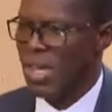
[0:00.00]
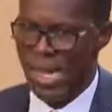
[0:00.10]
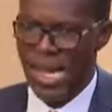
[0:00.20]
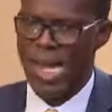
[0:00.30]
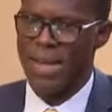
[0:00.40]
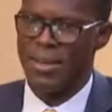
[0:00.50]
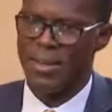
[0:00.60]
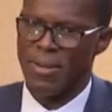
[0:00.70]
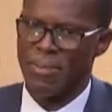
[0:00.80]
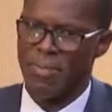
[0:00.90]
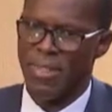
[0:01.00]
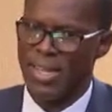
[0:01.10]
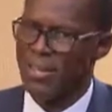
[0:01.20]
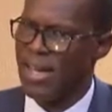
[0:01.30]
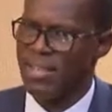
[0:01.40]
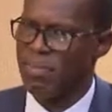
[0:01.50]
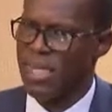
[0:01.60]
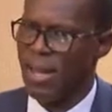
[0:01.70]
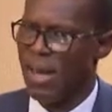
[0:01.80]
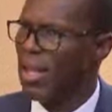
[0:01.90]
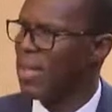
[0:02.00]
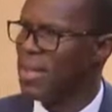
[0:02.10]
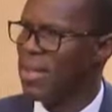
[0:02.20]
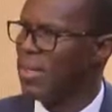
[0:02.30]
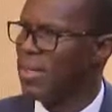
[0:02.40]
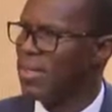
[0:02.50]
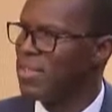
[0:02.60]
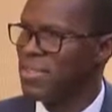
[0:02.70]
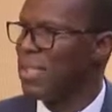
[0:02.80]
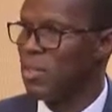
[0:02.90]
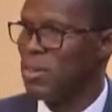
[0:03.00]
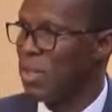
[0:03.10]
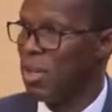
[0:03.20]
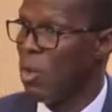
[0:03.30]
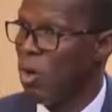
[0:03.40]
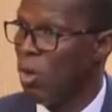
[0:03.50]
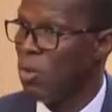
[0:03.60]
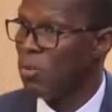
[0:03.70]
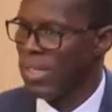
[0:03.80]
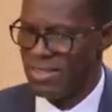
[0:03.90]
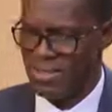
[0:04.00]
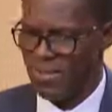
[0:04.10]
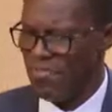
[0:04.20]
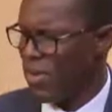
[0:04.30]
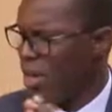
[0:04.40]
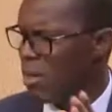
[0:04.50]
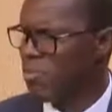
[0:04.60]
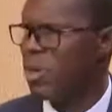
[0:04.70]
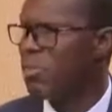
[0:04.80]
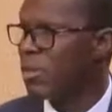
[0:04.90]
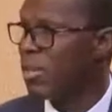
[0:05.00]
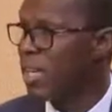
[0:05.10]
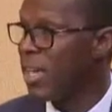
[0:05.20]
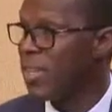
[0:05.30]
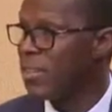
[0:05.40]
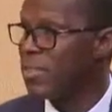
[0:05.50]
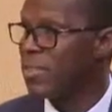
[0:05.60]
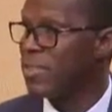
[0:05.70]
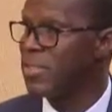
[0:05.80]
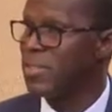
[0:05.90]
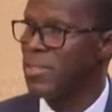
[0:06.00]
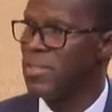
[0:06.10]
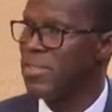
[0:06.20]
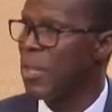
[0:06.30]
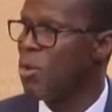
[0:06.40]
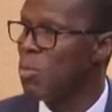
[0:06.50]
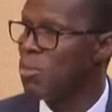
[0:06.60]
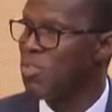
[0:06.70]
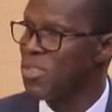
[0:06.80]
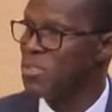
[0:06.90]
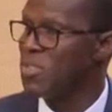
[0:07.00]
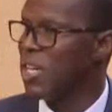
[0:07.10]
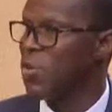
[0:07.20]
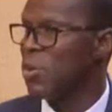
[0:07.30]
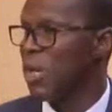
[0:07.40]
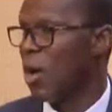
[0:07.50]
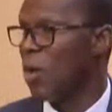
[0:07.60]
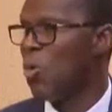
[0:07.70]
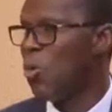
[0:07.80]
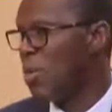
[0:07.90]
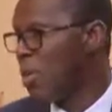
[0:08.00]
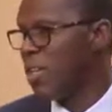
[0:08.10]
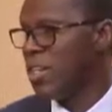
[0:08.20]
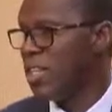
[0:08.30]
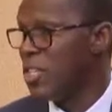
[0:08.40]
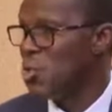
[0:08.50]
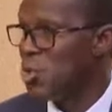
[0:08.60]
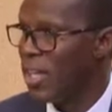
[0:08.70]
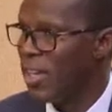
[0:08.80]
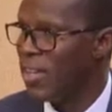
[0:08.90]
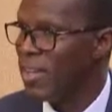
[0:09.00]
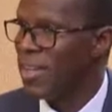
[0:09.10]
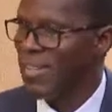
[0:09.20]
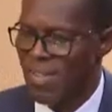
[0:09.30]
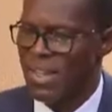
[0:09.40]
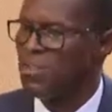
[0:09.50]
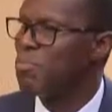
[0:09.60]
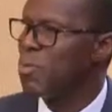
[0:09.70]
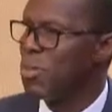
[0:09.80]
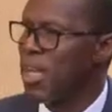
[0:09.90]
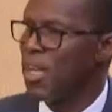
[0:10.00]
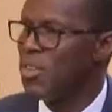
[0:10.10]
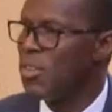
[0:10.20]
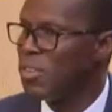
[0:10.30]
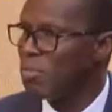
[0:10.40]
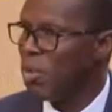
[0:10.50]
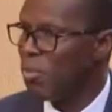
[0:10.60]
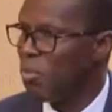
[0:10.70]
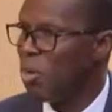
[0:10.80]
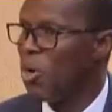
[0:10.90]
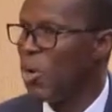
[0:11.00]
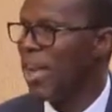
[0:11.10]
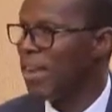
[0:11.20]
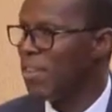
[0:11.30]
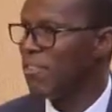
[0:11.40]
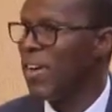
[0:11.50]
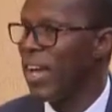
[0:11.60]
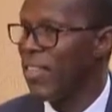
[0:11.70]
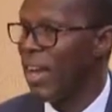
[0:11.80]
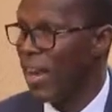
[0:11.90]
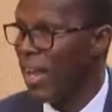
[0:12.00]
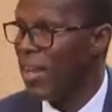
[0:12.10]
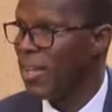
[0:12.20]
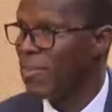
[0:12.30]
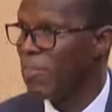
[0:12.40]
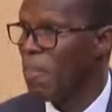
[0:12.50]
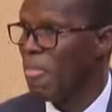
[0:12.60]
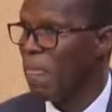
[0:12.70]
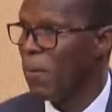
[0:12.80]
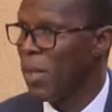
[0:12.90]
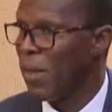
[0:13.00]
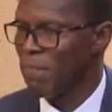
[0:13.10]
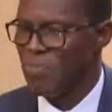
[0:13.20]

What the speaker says: And that has been clearly settled in law. There is a very popular case. It's a Salomon versus Salomon and Co. in the UK that put that on the board and defined that clearly. Okay.